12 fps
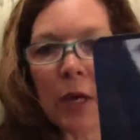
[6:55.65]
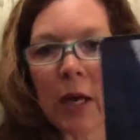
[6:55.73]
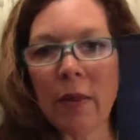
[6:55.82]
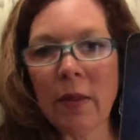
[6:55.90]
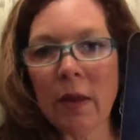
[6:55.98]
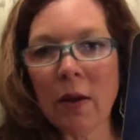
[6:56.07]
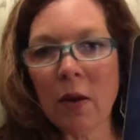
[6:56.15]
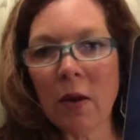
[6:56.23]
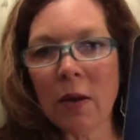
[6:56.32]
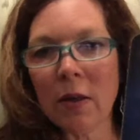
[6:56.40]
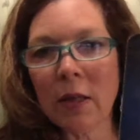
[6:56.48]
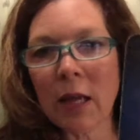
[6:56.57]
I think
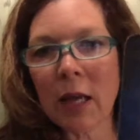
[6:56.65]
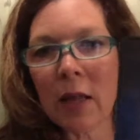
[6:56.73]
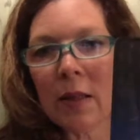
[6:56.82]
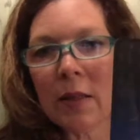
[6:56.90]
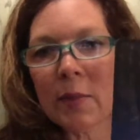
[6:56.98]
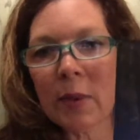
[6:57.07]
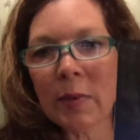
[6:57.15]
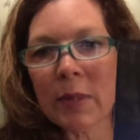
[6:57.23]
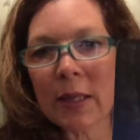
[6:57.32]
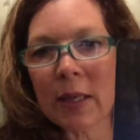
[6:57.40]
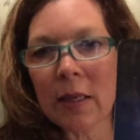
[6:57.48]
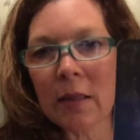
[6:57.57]
on Kelly's
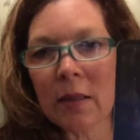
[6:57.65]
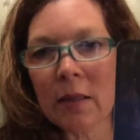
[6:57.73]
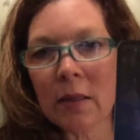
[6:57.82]
website.